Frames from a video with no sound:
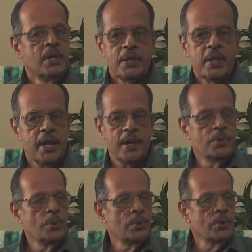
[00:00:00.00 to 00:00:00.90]
They have
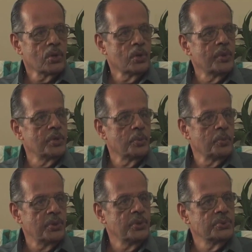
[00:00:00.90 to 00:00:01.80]
no document to
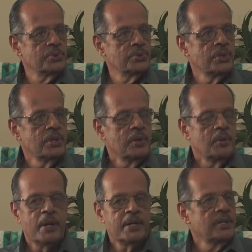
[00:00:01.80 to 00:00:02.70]
produce,
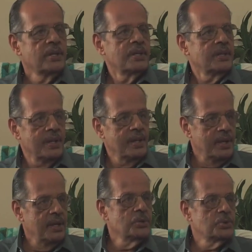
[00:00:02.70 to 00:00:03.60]
but
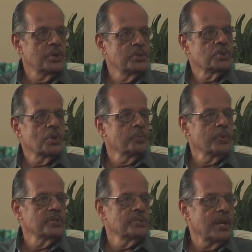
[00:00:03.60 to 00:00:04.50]
the insurance
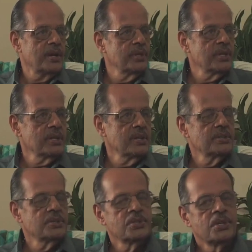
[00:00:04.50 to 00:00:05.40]
corporation have the
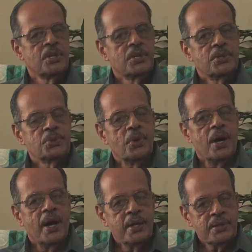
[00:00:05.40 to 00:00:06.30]
records. So
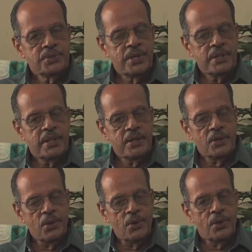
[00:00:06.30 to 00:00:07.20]
I said that
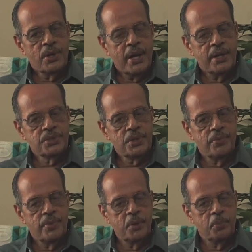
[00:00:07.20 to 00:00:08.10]
law has a
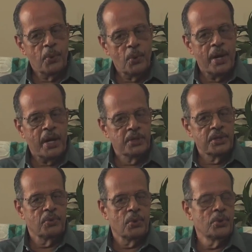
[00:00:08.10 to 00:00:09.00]
very
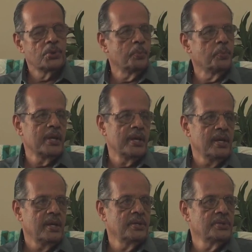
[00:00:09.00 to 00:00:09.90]
proactive role to play
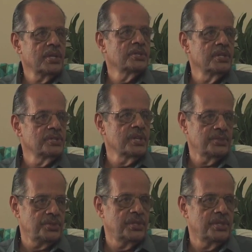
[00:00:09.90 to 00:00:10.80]
in such
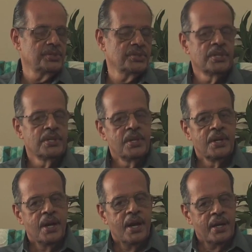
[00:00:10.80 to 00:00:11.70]
disasters.
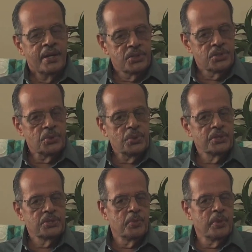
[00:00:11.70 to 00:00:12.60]
And the
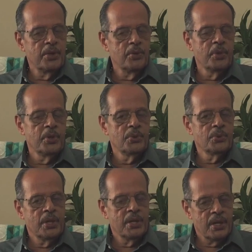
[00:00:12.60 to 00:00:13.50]
students, believe me
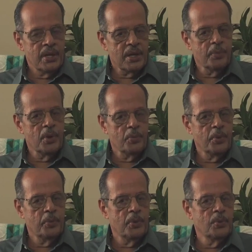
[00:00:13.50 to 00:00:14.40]
you, there are a couple of
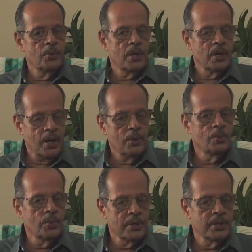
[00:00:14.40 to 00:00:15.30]
people who are now
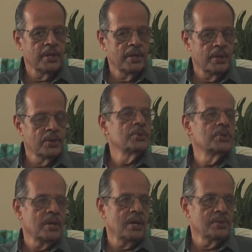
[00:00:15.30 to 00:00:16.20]
working in
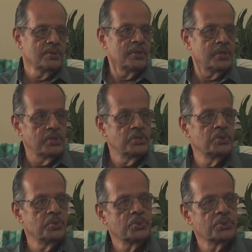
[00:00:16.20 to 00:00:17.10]
Gujarat with
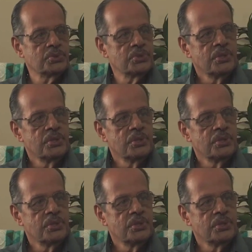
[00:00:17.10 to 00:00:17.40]
NGOs.